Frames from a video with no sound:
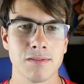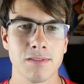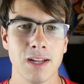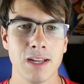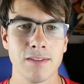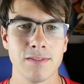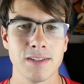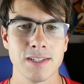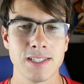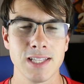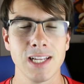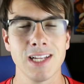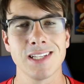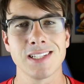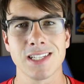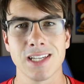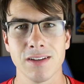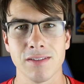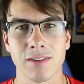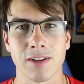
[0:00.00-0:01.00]
of life is
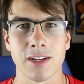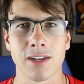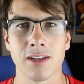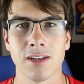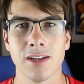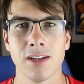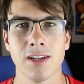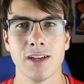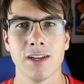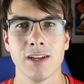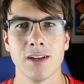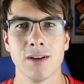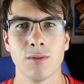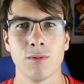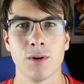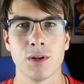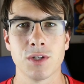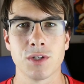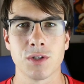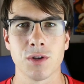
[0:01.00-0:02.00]
Thanksgiving,
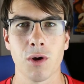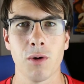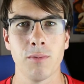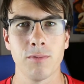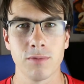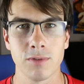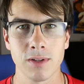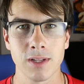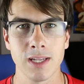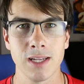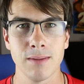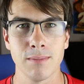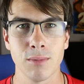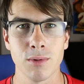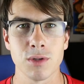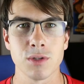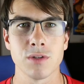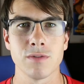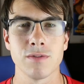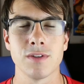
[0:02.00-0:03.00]
which hopefully
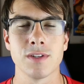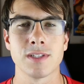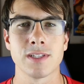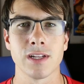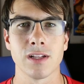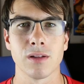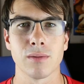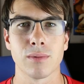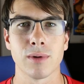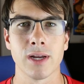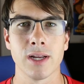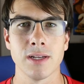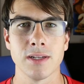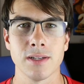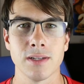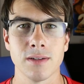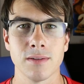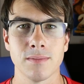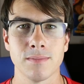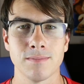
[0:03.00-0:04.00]
most of you
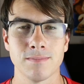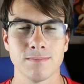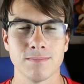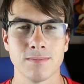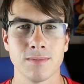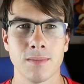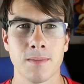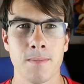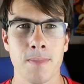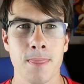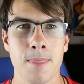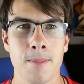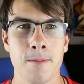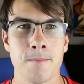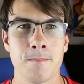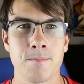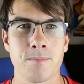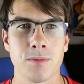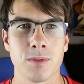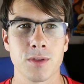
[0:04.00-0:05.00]
celebrate.
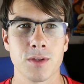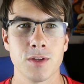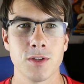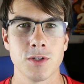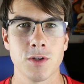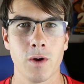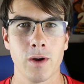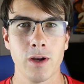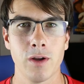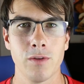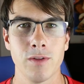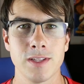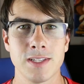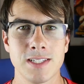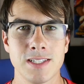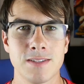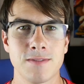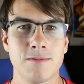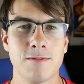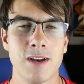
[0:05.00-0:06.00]
So I know
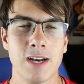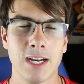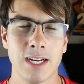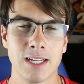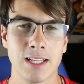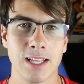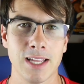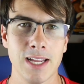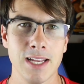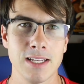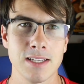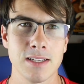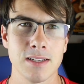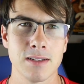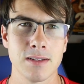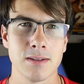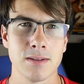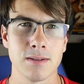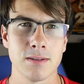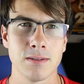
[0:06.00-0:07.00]
this is very
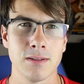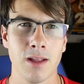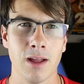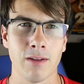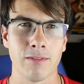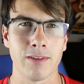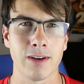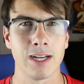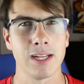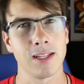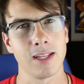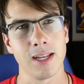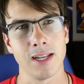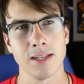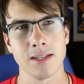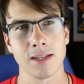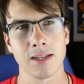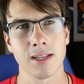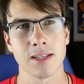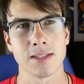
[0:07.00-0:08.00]
late, not very
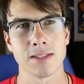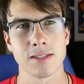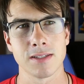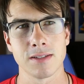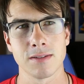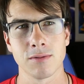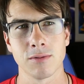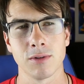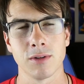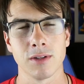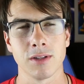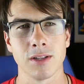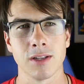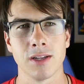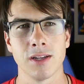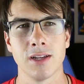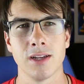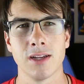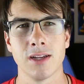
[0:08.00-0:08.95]
late, I guess, well,